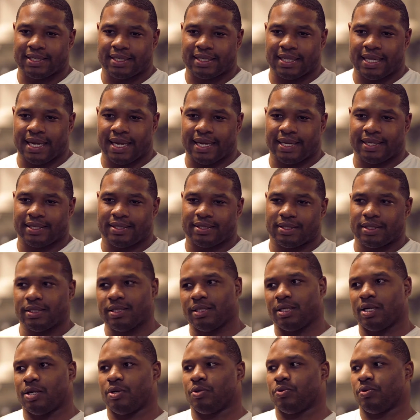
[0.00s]
Like,
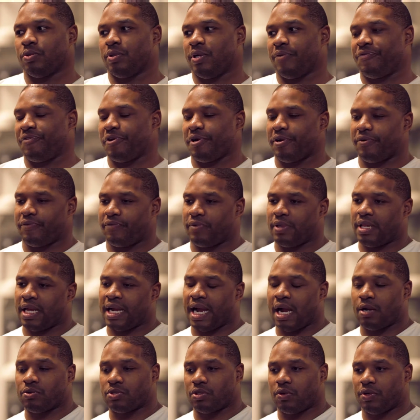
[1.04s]
if you're, like
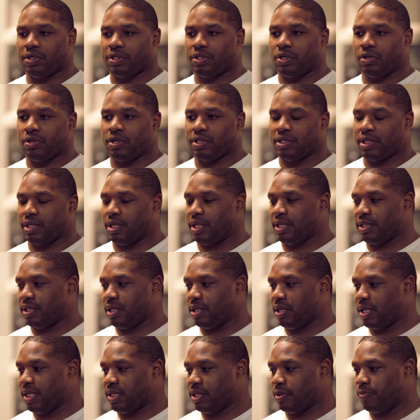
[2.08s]
I was always told as
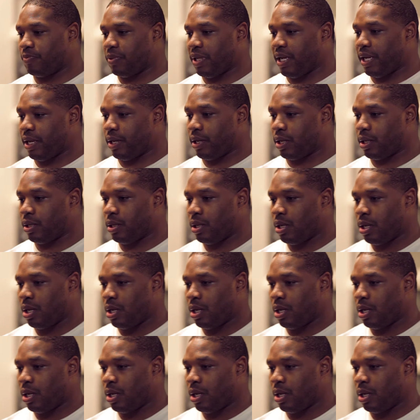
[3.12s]
a player,